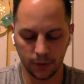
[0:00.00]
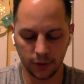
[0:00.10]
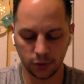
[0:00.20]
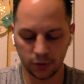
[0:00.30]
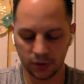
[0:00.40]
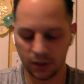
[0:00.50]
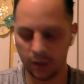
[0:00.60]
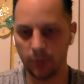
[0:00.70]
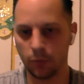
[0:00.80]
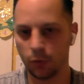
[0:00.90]
This one's
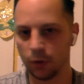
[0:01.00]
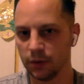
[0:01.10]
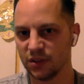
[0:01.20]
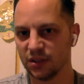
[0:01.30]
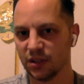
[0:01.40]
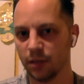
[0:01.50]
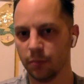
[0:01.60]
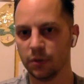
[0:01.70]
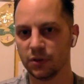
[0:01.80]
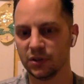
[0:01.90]
going to be more on the
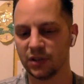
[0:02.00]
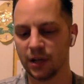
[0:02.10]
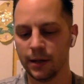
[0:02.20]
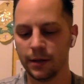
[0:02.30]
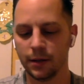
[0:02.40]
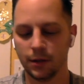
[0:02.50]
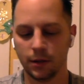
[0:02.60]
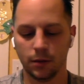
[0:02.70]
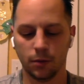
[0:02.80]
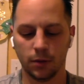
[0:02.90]
simpler side
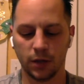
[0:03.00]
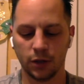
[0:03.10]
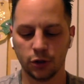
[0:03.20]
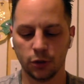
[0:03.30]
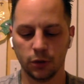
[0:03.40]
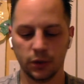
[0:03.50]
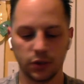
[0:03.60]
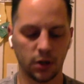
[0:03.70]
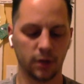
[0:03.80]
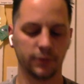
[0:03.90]
when I show
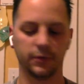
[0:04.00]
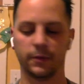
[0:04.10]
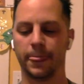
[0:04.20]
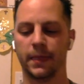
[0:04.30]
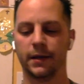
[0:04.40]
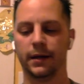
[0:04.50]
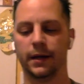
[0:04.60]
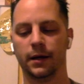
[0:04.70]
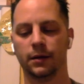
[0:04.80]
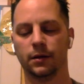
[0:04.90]
these off.
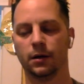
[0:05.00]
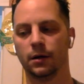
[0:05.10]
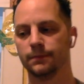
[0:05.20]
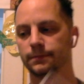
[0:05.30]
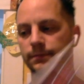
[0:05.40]
And